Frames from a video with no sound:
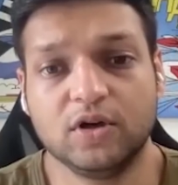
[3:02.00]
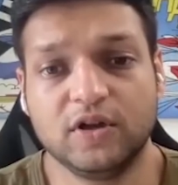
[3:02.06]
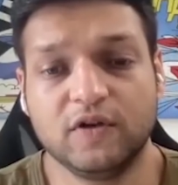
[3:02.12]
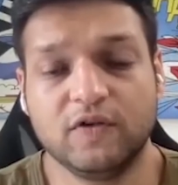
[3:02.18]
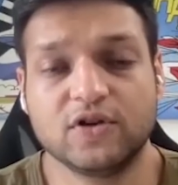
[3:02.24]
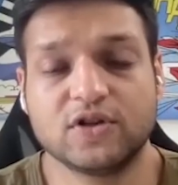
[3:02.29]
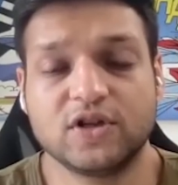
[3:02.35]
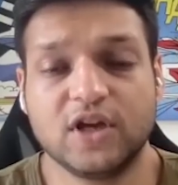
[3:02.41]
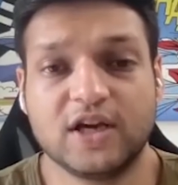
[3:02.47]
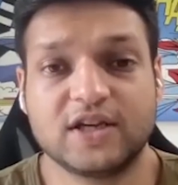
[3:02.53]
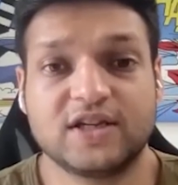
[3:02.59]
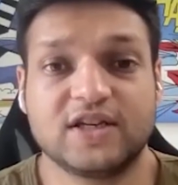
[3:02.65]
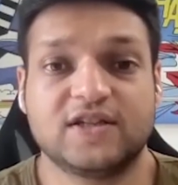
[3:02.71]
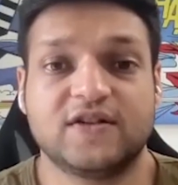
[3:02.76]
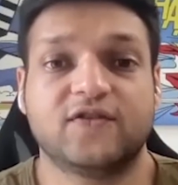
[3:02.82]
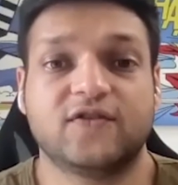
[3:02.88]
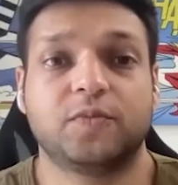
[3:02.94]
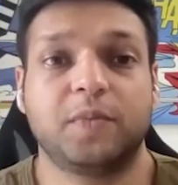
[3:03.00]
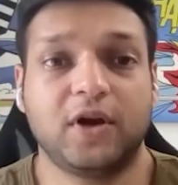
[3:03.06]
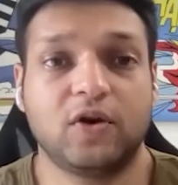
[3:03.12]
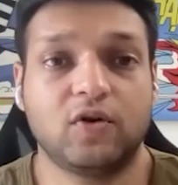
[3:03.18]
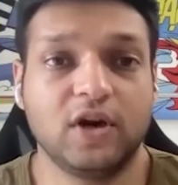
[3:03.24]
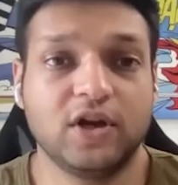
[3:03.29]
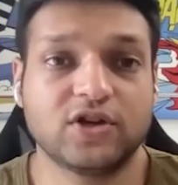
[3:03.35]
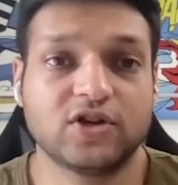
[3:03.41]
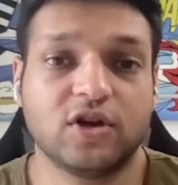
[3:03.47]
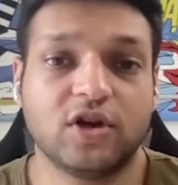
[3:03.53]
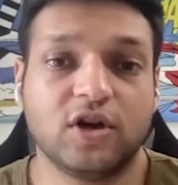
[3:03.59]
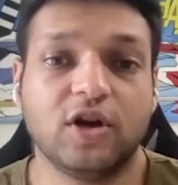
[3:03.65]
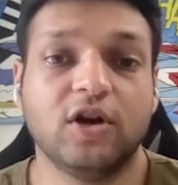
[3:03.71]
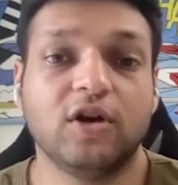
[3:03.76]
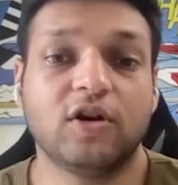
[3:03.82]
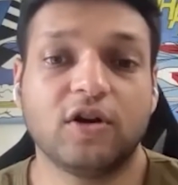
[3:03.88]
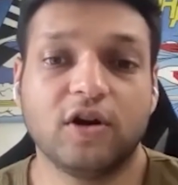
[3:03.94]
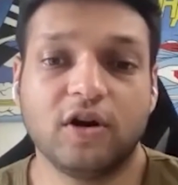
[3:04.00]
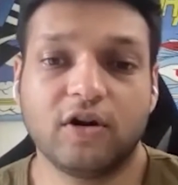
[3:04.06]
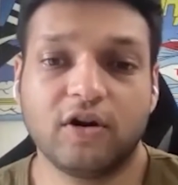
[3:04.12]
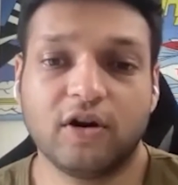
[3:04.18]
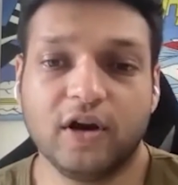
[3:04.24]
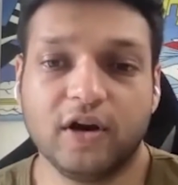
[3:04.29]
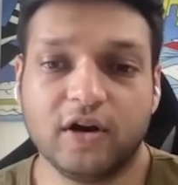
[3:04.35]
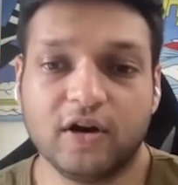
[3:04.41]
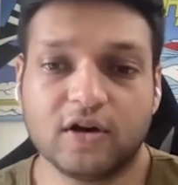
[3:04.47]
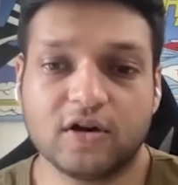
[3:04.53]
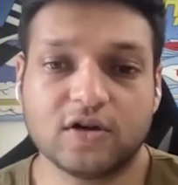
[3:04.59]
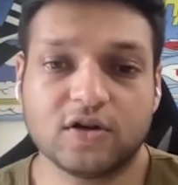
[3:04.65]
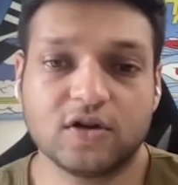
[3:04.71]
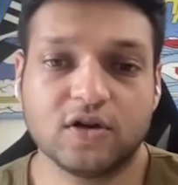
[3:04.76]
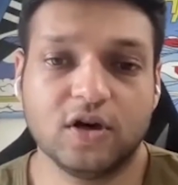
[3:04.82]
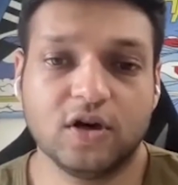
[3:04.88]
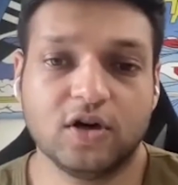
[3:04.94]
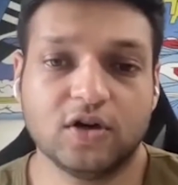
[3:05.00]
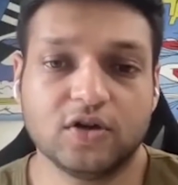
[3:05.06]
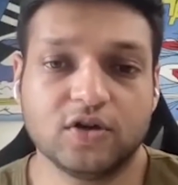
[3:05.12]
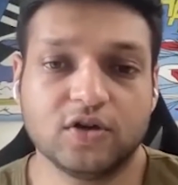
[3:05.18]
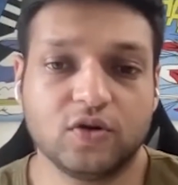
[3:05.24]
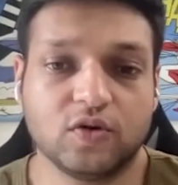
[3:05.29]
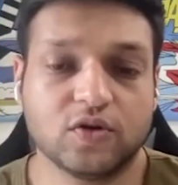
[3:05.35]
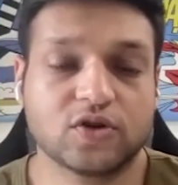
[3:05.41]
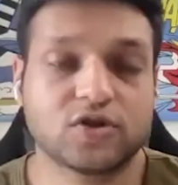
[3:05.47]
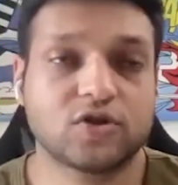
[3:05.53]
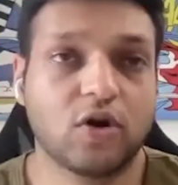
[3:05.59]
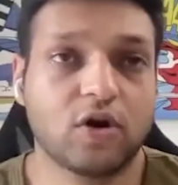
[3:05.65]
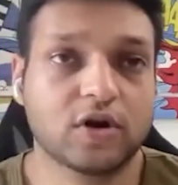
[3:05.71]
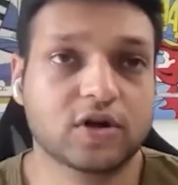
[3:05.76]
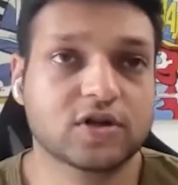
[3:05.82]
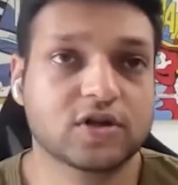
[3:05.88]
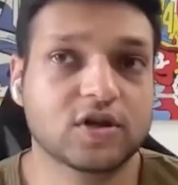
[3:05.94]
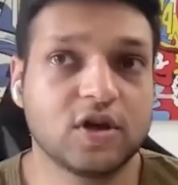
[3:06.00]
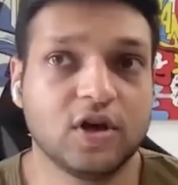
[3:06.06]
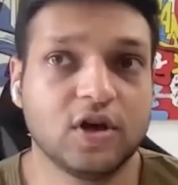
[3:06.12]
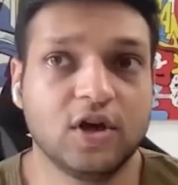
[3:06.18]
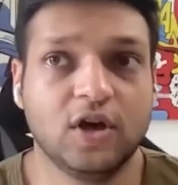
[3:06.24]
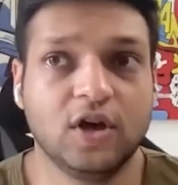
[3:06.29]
there was excessive speculation in internet-related stocks.